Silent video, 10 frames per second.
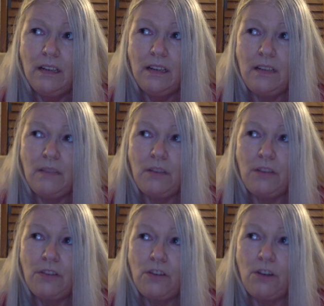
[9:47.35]
Is it
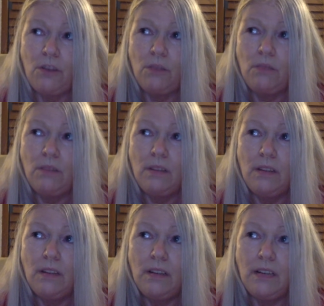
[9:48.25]
Monster? No,
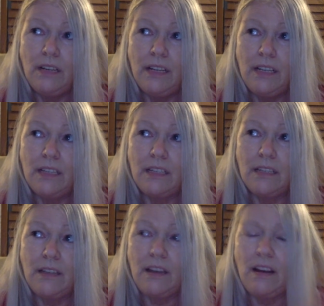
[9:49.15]
it's
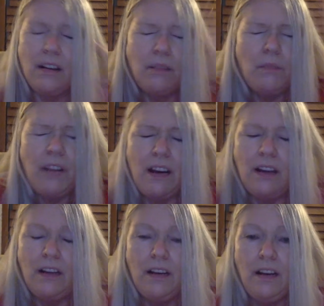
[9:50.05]
my
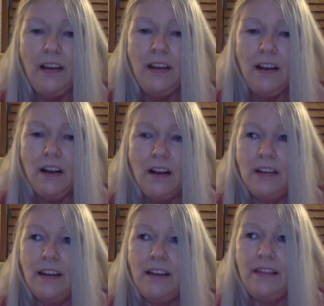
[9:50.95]
head.
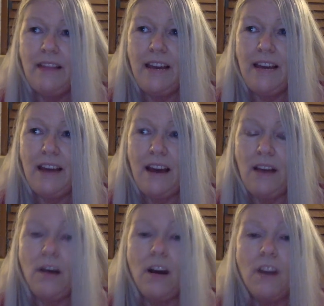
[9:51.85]
They have,
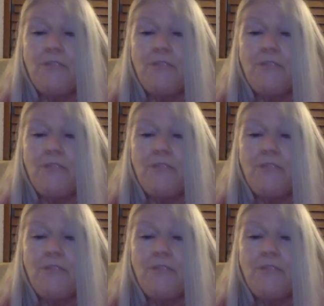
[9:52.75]
our